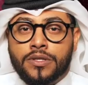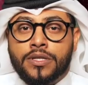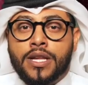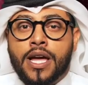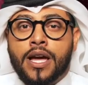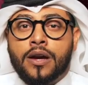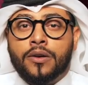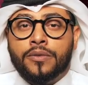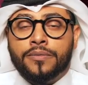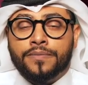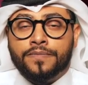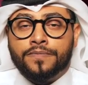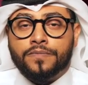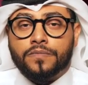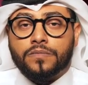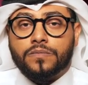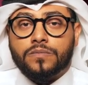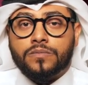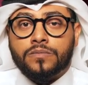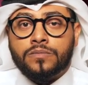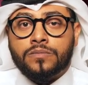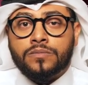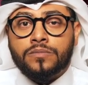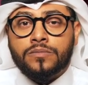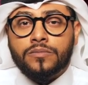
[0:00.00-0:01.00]
Now,
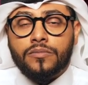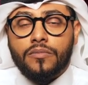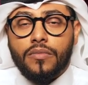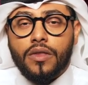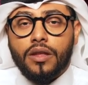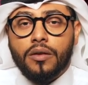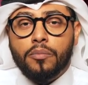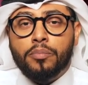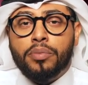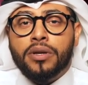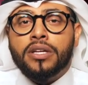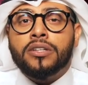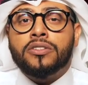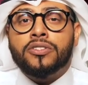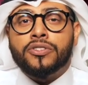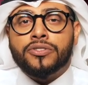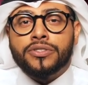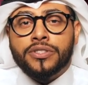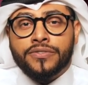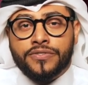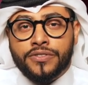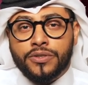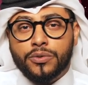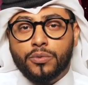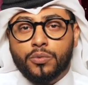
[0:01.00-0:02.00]

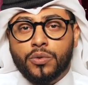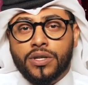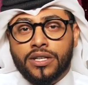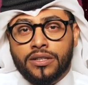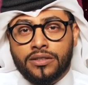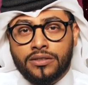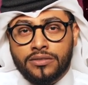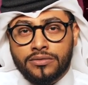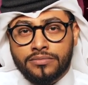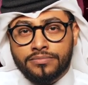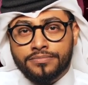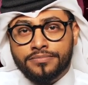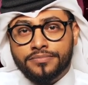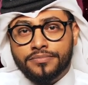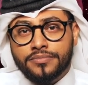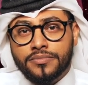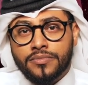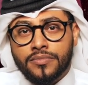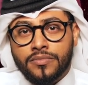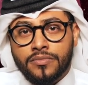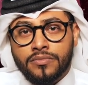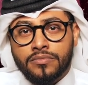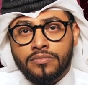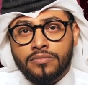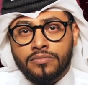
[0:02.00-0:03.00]
picture if you
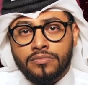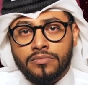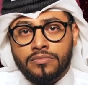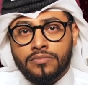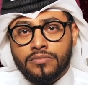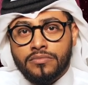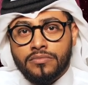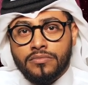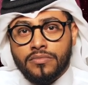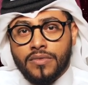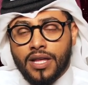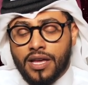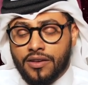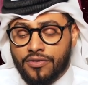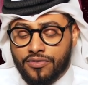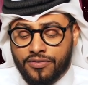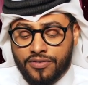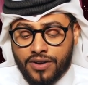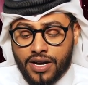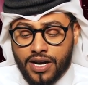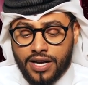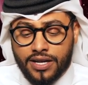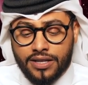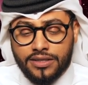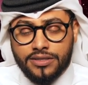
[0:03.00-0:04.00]
will, a
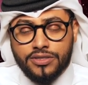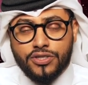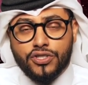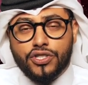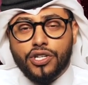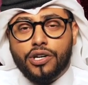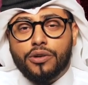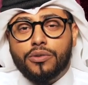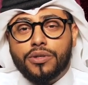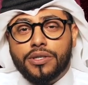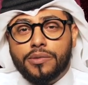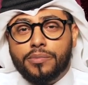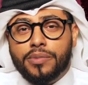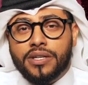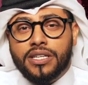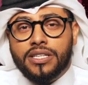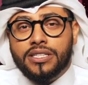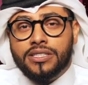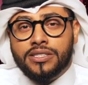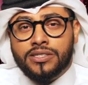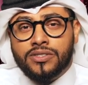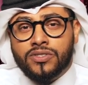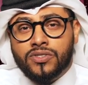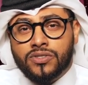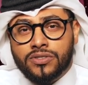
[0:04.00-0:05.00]
fine doughy
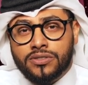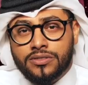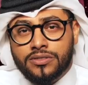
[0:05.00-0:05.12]
piece